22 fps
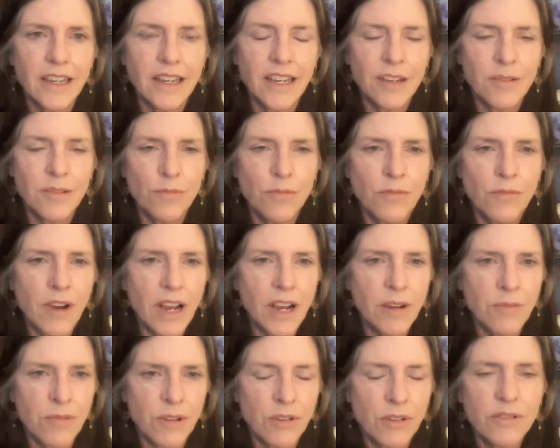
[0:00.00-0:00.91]
And
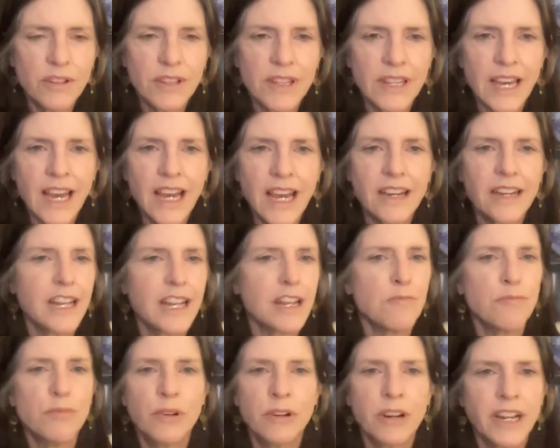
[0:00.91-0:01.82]
I wrote that and
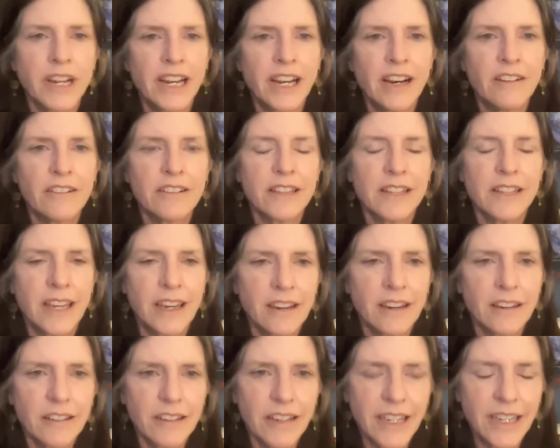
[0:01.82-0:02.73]
I put it out
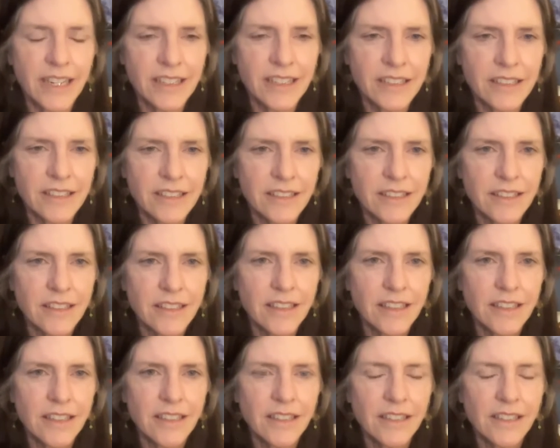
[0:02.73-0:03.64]
there, and
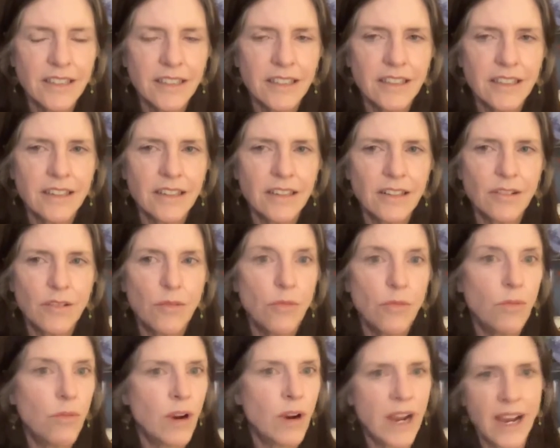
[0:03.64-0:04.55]

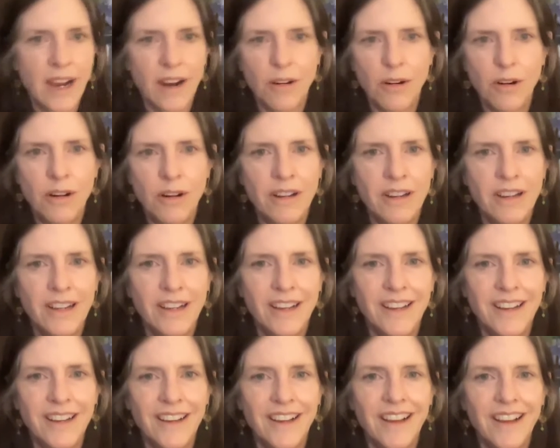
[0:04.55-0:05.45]
wow,
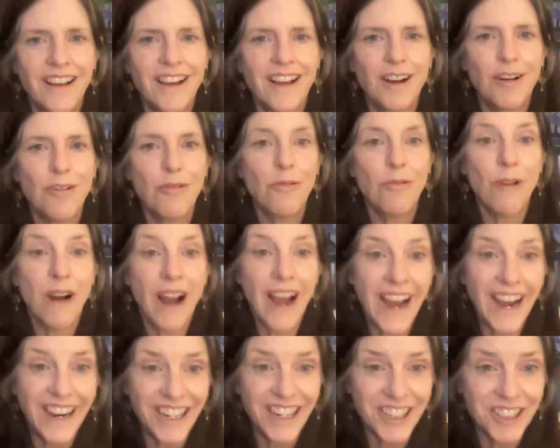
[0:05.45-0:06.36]

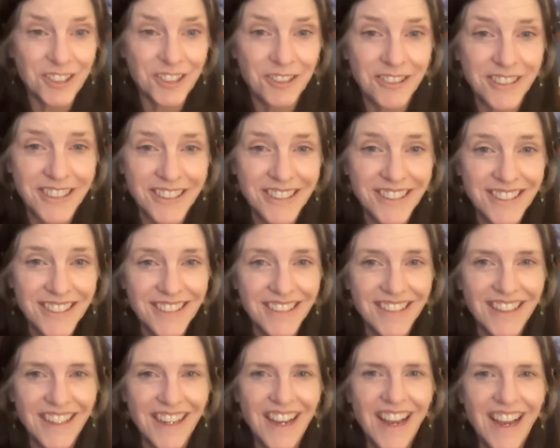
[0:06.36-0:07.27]
wow.
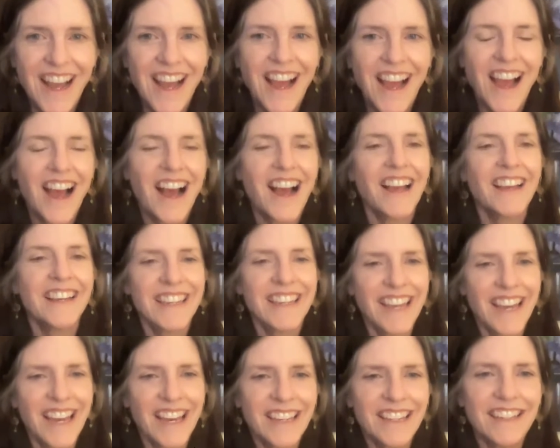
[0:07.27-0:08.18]
I
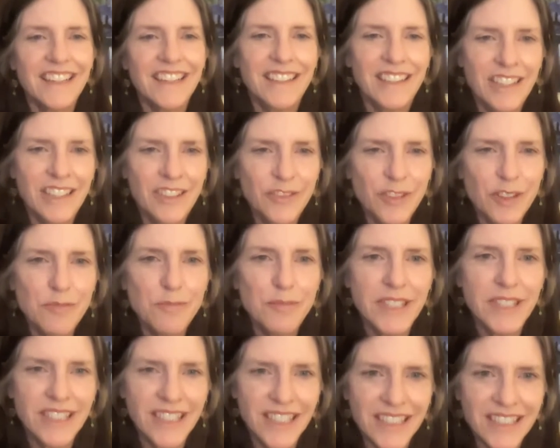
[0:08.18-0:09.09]
can't even
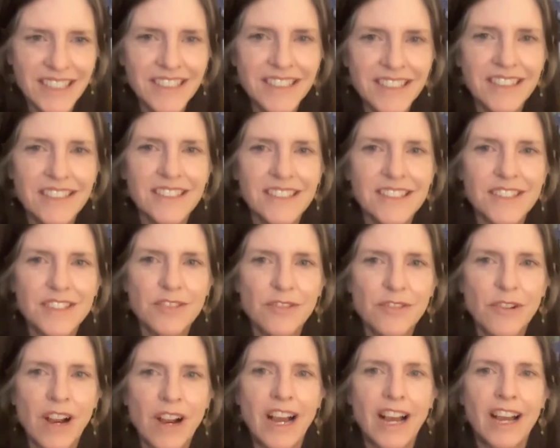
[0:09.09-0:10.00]
begin to
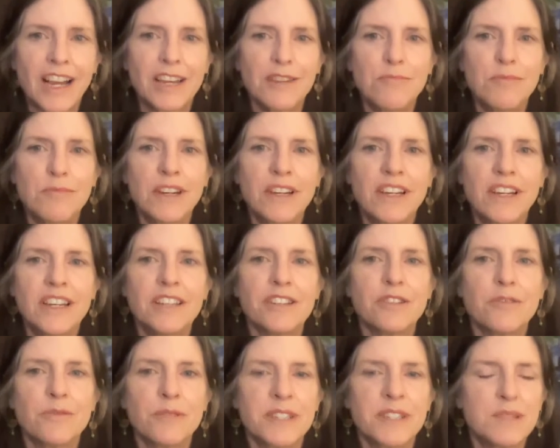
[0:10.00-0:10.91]
describe
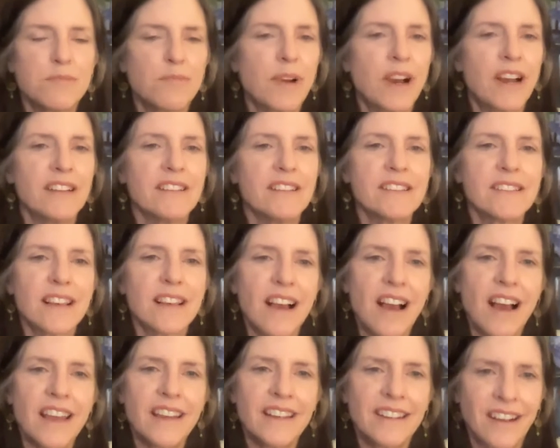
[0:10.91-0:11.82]
the response
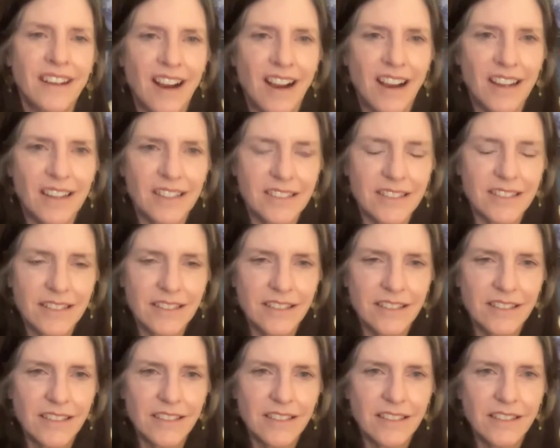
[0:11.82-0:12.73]
I got
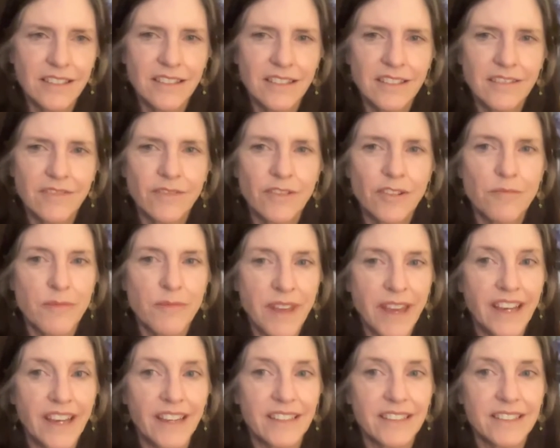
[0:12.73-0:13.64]
from
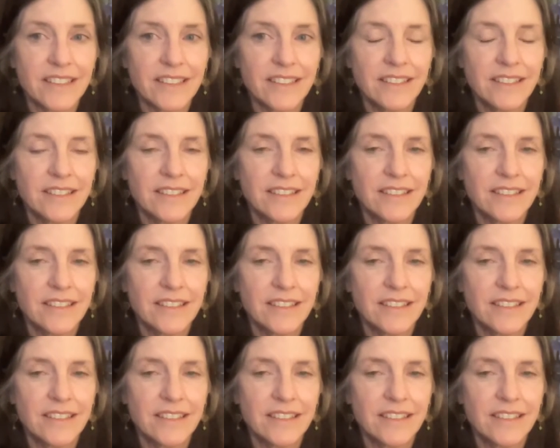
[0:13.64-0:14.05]
that.